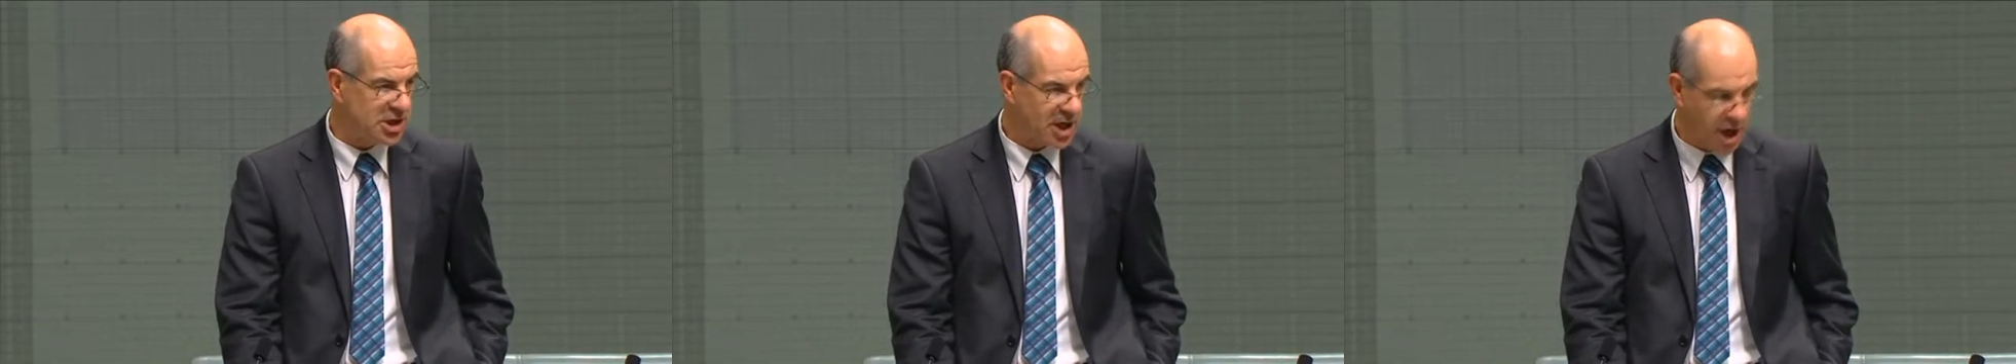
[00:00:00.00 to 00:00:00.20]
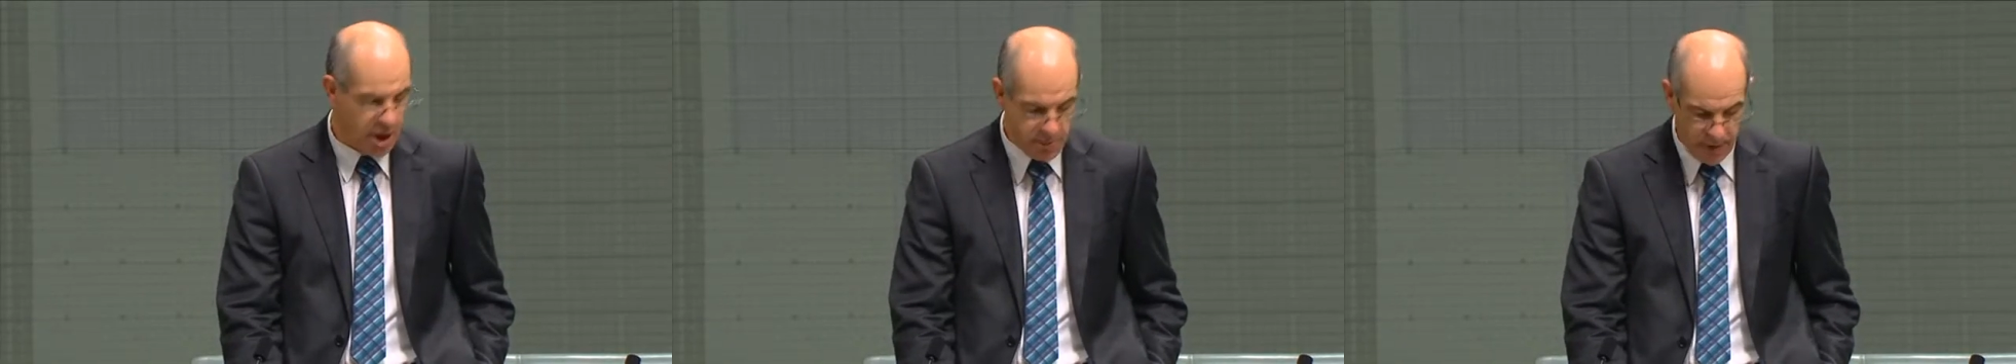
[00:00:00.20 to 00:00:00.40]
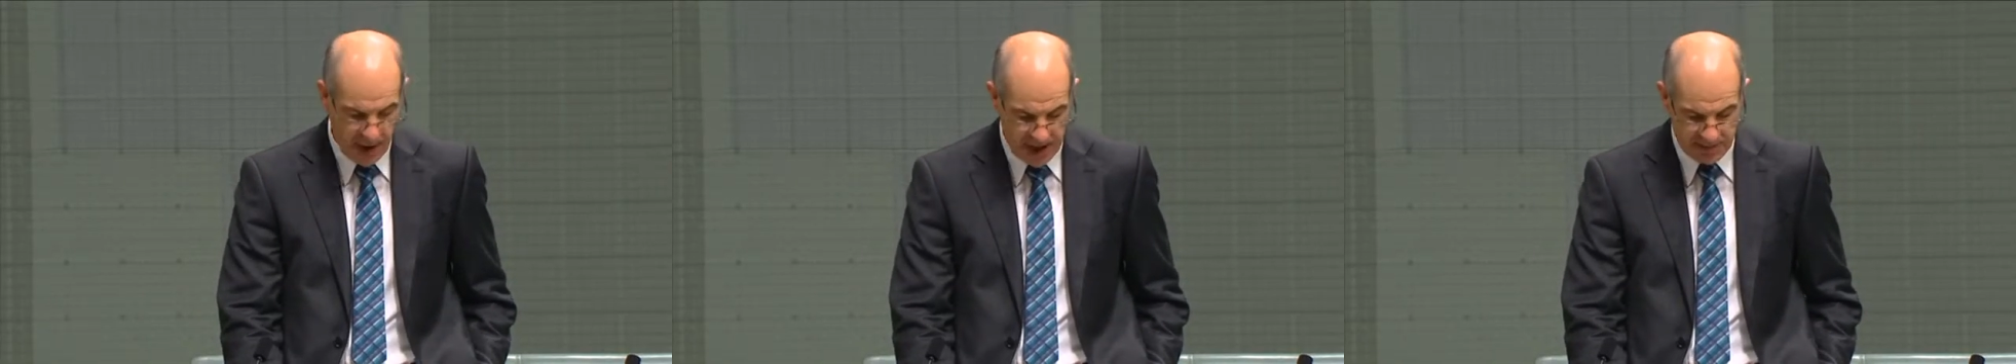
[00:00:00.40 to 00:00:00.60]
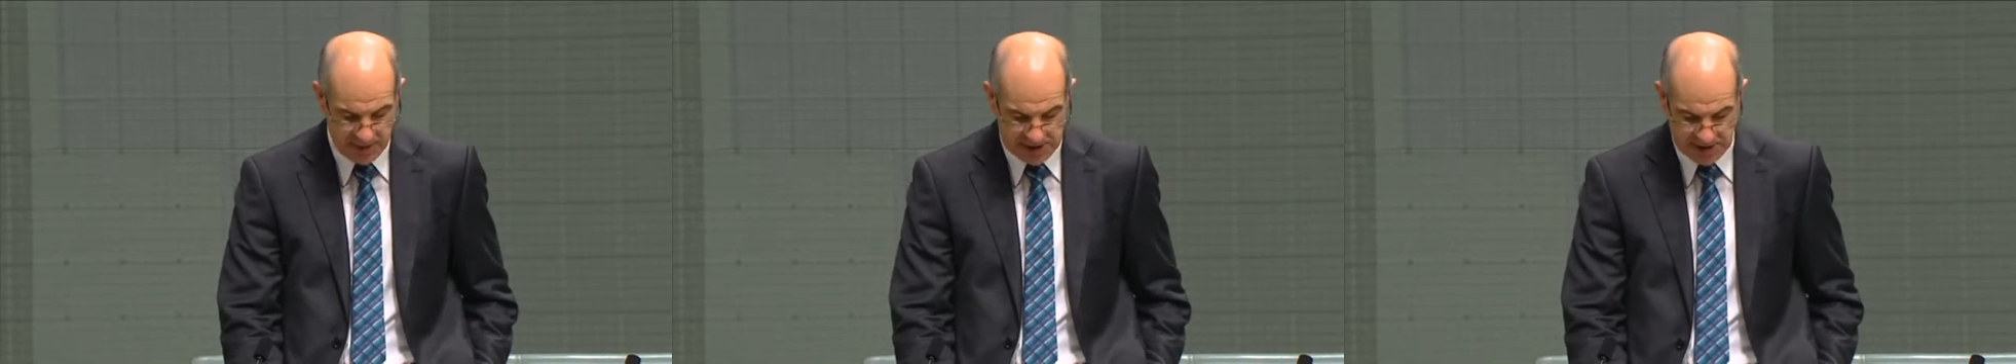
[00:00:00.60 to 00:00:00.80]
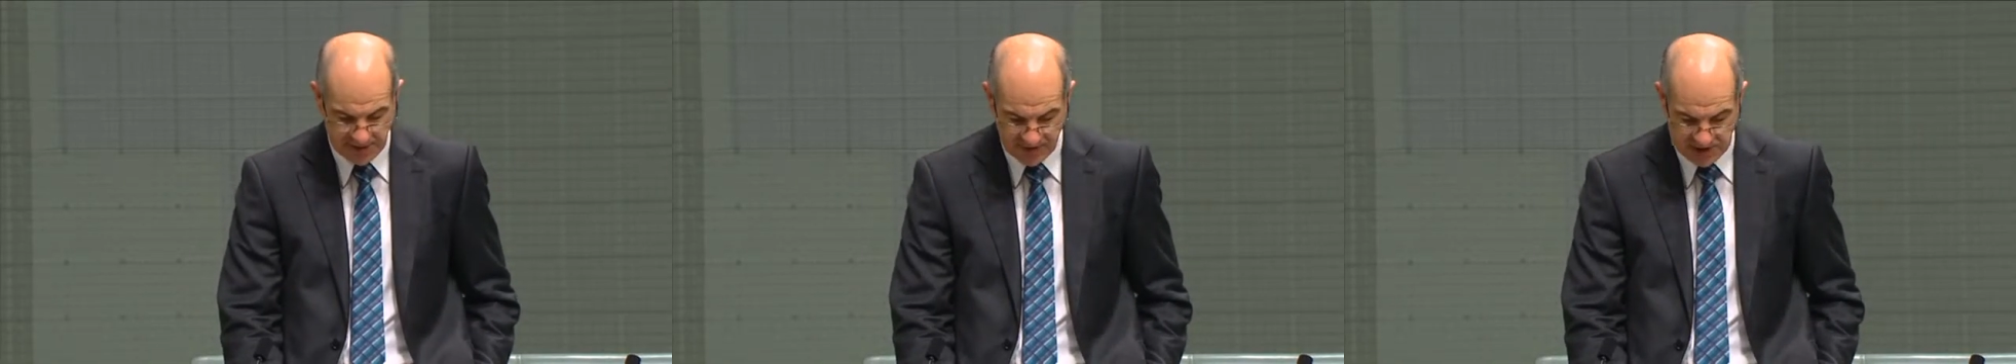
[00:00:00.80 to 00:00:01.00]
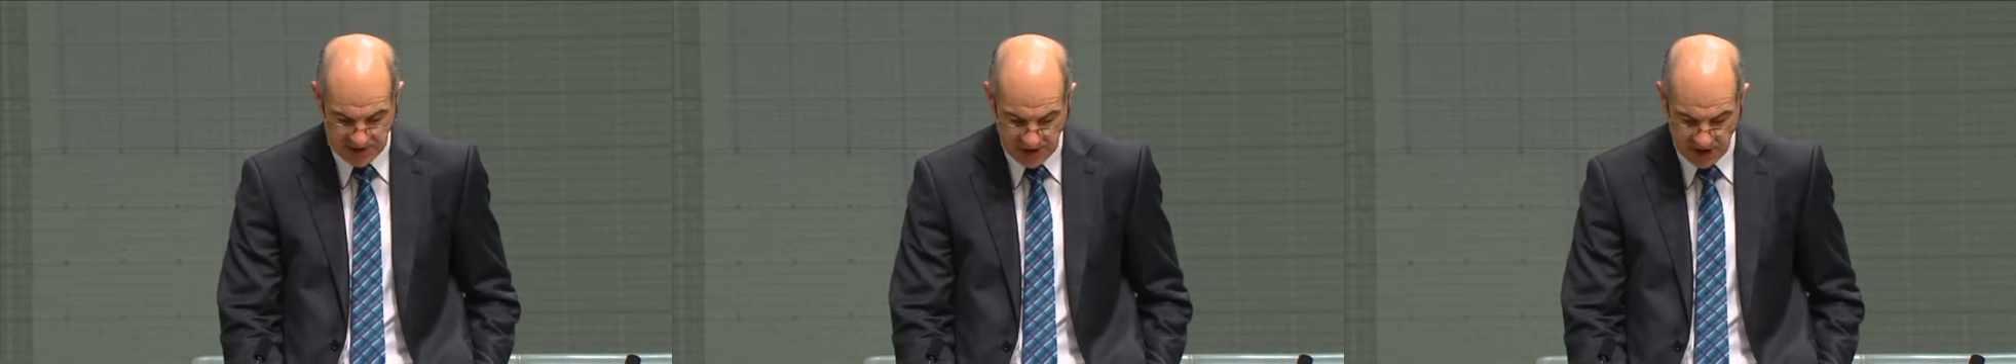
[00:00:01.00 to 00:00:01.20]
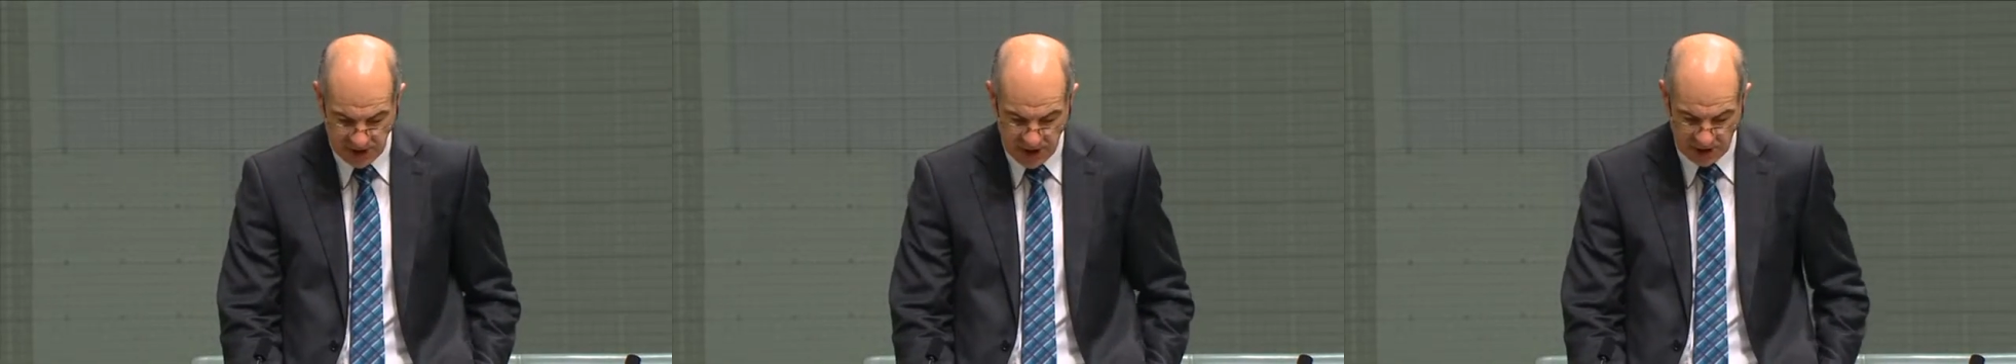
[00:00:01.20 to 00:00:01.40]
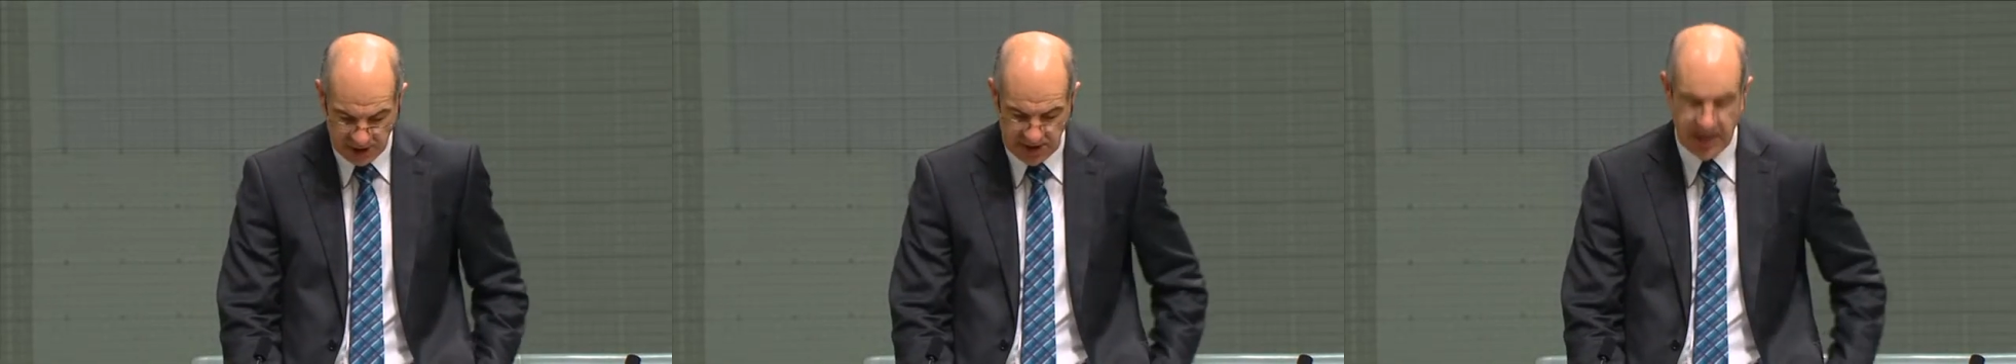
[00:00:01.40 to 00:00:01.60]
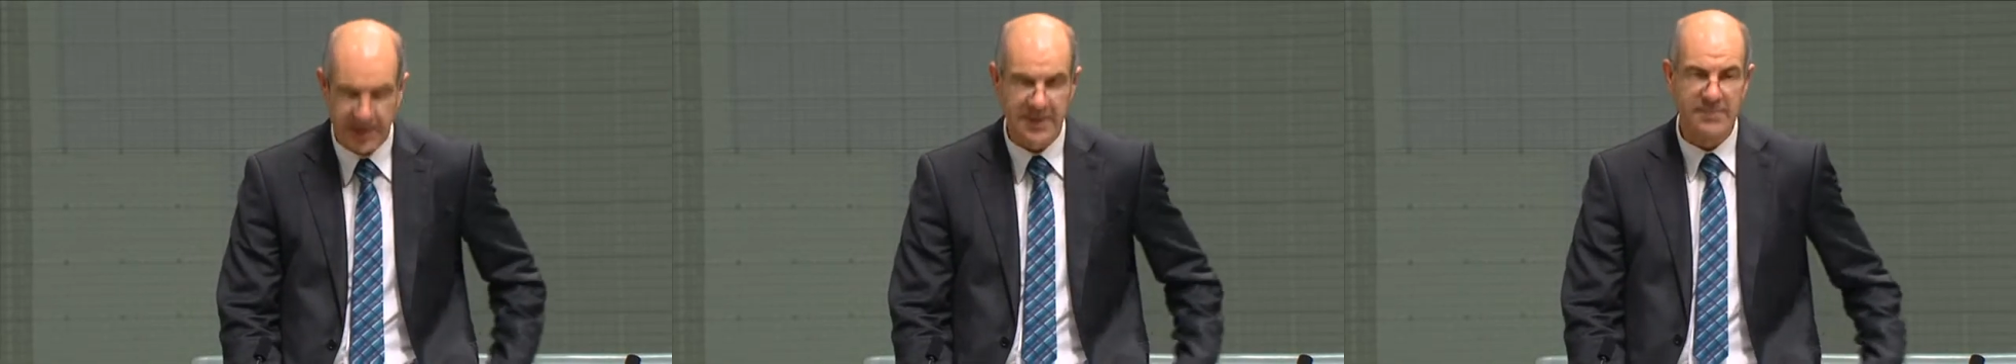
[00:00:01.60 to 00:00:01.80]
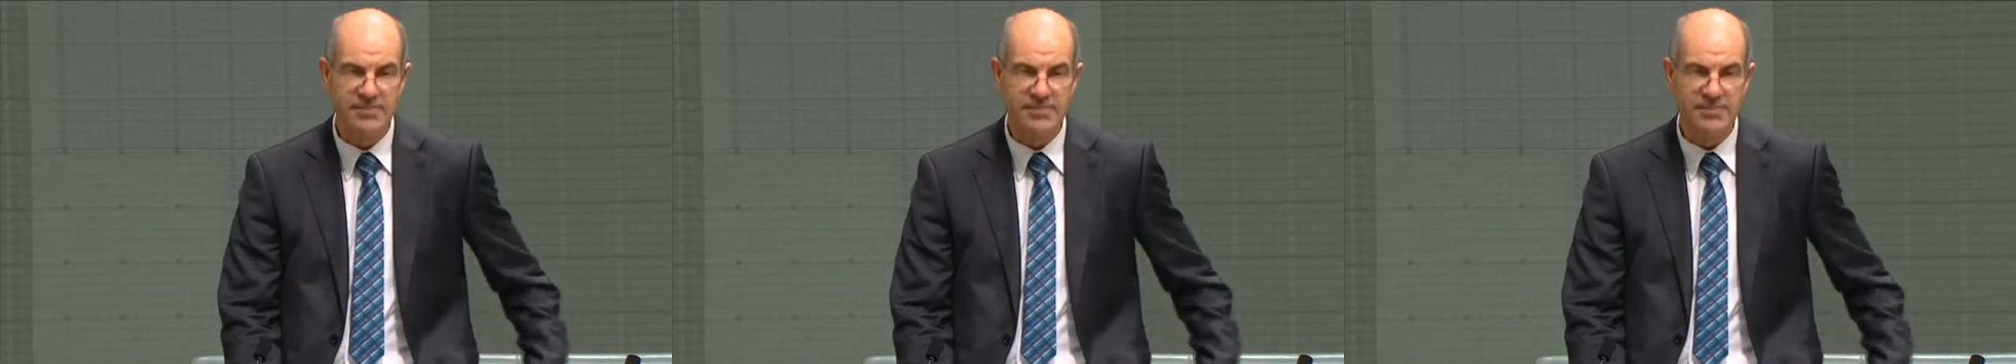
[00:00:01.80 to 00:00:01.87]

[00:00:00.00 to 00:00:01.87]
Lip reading: co-payment to visit the doctor,